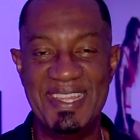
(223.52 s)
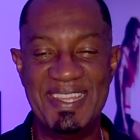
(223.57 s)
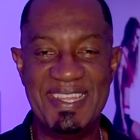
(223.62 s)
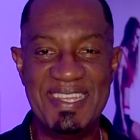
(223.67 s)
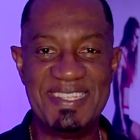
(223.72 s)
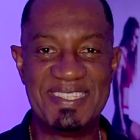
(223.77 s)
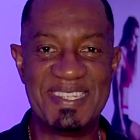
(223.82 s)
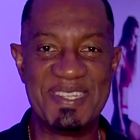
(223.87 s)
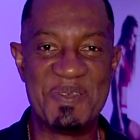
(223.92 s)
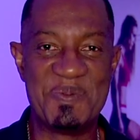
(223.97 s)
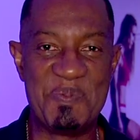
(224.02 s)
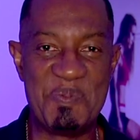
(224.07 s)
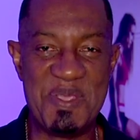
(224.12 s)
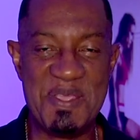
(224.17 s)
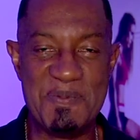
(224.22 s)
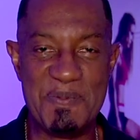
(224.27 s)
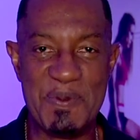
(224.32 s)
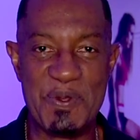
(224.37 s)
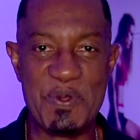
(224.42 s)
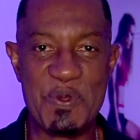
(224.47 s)
these are the
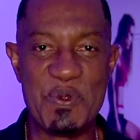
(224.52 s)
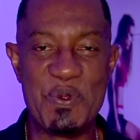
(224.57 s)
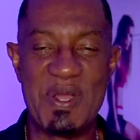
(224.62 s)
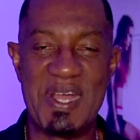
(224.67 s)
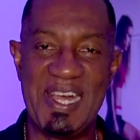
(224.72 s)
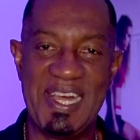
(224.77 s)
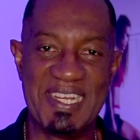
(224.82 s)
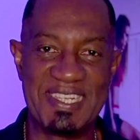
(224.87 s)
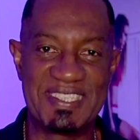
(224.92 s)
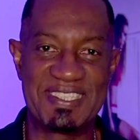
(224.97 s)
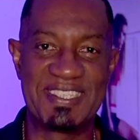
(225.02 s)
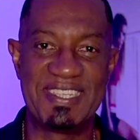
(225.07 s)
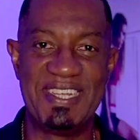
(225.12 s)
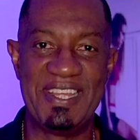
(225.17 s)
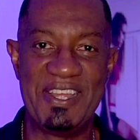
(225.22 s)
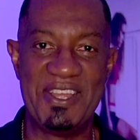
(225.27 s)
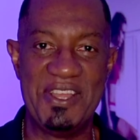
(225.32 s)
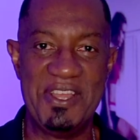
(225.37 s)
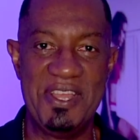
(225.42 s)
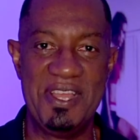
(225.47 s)
people who
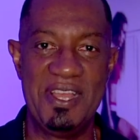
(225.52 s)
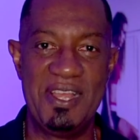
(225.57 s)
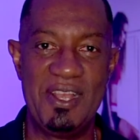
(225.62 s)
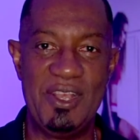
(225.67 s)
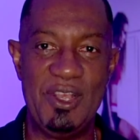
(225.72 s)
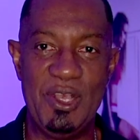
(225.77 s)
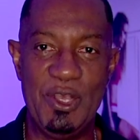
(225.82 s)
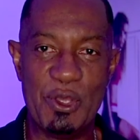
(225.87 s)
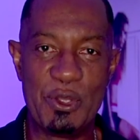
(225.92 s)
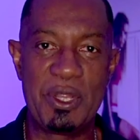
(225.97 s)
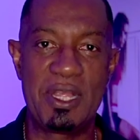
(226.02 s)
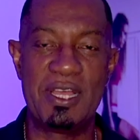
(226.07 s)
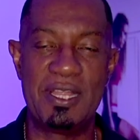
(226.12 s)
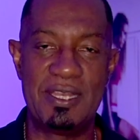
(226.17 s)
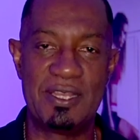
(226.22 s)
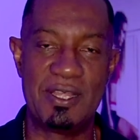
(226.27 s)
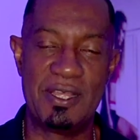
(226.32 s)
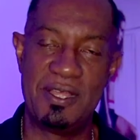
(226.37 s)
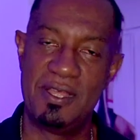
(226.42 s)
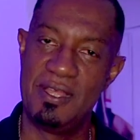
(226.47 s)
actually look
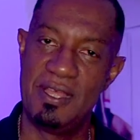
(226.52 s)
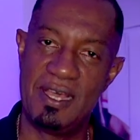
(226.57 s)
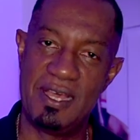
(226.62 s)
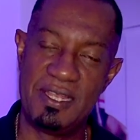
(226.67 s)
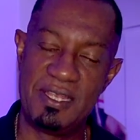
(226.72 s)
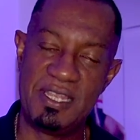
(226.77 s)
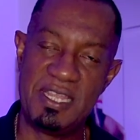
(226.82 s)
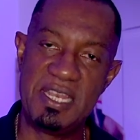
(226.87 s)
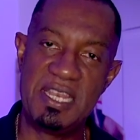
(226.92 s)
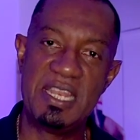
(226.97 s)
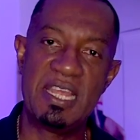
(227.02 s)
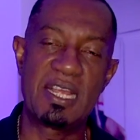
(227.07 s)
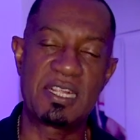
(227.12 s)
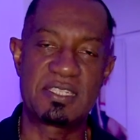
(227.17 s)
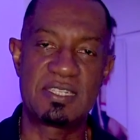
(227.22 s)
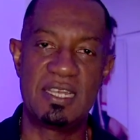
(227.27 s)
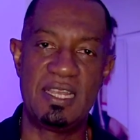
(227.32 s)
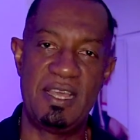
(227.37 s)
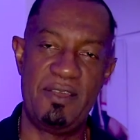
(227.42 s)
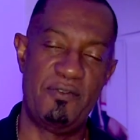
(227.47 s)
at the
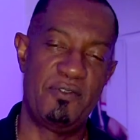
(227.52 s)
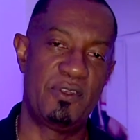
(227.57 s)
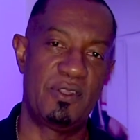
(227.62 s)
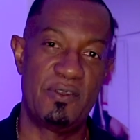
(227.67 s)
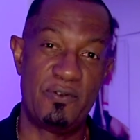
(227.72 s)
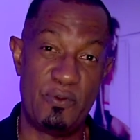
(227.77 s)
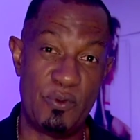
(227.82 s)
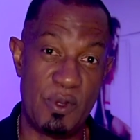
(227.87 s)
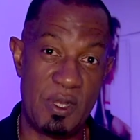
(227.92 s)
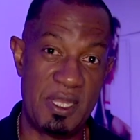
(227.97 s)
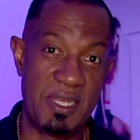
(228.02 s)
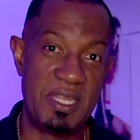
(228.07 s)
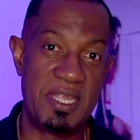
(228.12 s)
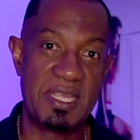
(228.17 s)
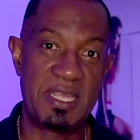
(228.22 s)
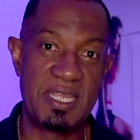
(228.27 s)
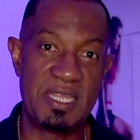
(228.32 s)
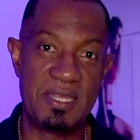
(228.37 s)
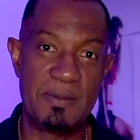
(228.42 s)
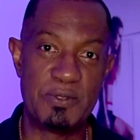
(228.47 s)
next level of what they
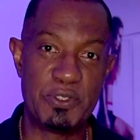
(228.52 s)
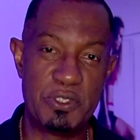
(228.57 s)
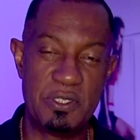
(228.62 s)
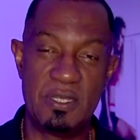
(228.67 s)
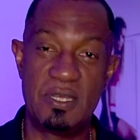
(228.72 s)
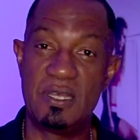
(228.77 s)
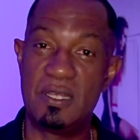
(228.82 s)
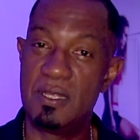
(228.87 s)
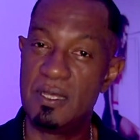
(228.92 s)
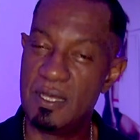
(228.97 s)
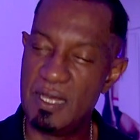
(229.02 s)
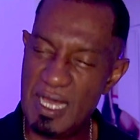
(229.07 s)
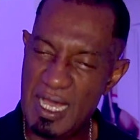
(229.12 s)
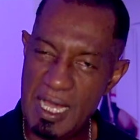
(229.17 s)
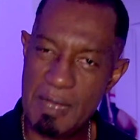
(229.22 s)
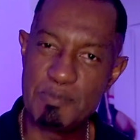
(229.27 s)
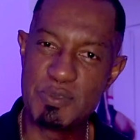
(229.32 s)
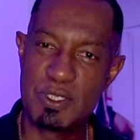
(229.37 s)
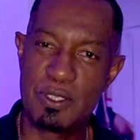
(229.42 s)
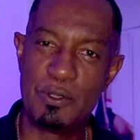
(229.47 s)
can
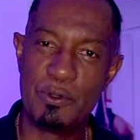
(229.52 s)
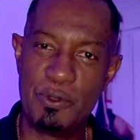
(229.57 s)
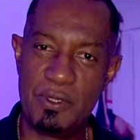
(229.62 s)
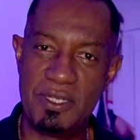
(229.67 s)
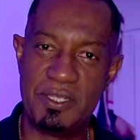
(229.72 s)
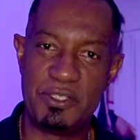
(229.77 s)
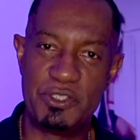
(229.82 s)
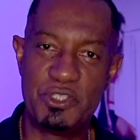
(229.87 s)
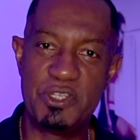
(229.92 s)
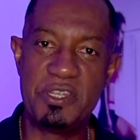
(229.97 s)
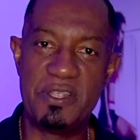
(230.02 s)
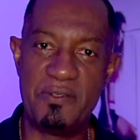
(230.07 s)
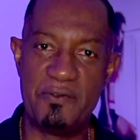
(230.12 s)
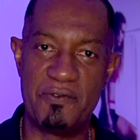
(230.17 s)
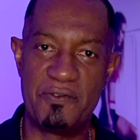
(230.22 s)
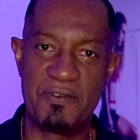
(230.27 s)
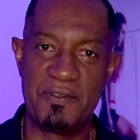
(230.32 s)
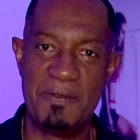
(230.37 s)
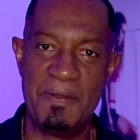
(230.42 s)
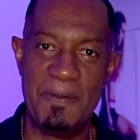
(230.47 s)
absolutely
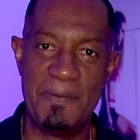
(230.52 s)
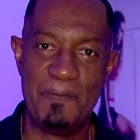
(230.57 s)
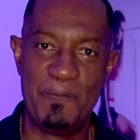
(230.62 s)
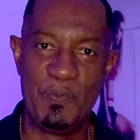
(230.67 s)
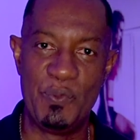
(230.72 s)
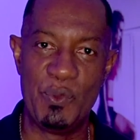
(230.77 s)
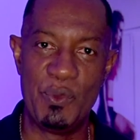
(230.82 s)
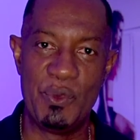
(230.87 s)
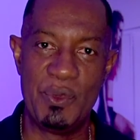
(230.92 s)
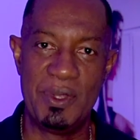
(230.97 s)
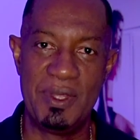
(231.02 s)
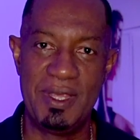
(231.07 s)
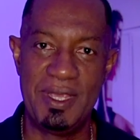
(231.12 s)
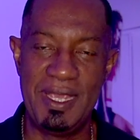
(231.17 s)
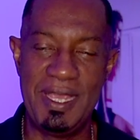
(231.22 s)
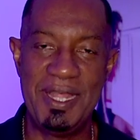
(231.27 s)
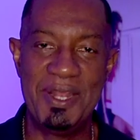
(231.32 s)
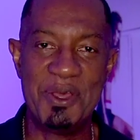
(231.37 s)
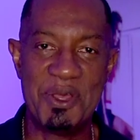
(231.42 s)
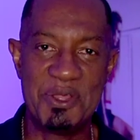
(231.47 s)
achieve.
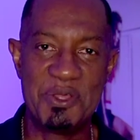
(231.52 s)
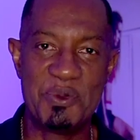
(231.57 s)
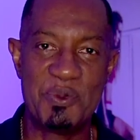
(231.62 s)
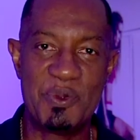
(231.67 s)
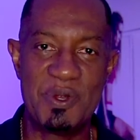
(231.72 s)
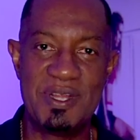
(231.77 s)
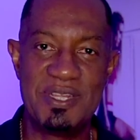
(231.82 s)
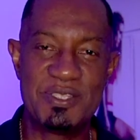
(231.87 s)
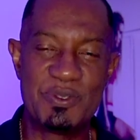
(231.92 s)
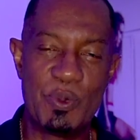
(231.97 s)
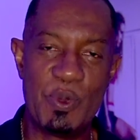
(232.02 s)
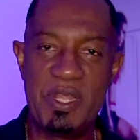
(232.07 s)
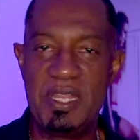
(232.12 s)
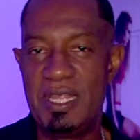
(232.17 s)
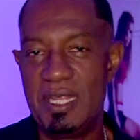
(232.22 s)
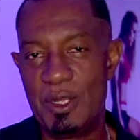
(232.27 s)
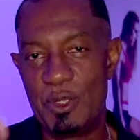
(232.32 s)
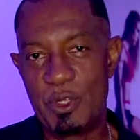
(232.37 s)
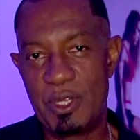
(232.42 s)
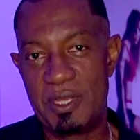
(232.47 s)
In other words, when
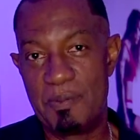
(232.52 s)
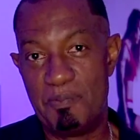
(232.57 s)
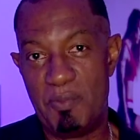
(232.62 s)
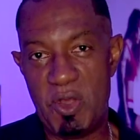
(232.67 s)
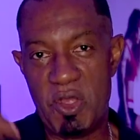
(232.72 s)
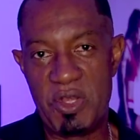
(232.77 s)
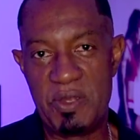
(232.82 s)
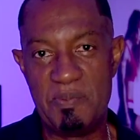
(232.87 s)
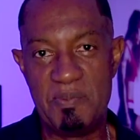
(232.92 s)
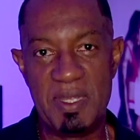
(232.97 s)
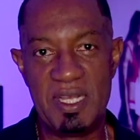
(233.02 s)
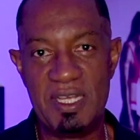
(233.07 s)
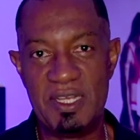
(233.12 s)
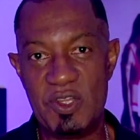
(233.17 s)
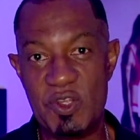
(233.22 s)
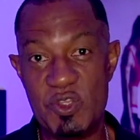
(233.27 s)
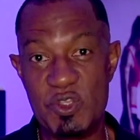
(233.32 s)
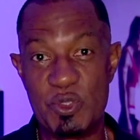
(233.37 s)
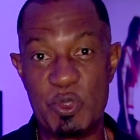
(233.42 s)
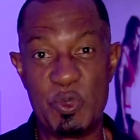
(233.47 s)
they look at
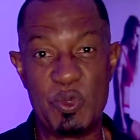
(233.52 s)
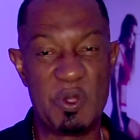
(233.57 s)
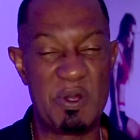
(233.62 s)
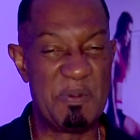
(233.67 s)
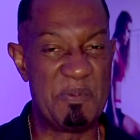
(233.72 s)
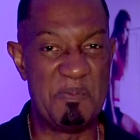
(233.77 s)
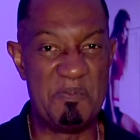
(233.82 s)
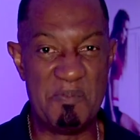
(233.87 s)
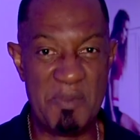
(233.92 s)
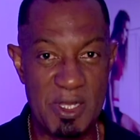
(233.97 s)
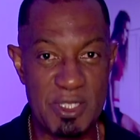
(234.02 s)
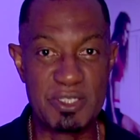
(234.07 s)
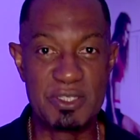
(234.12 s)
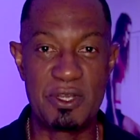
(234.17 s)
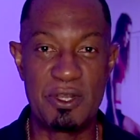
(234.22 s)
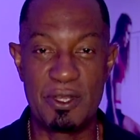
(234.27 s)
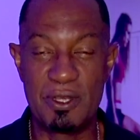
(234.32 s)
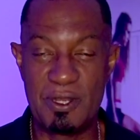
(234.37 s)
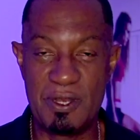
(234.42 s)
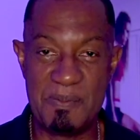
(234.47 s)
bodybuilders who are
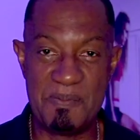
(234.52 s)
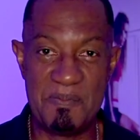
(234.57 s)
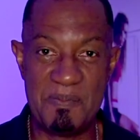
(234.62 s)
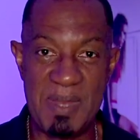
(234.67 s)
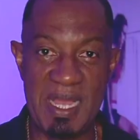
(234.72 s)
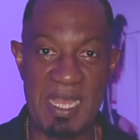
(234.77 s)
muscular and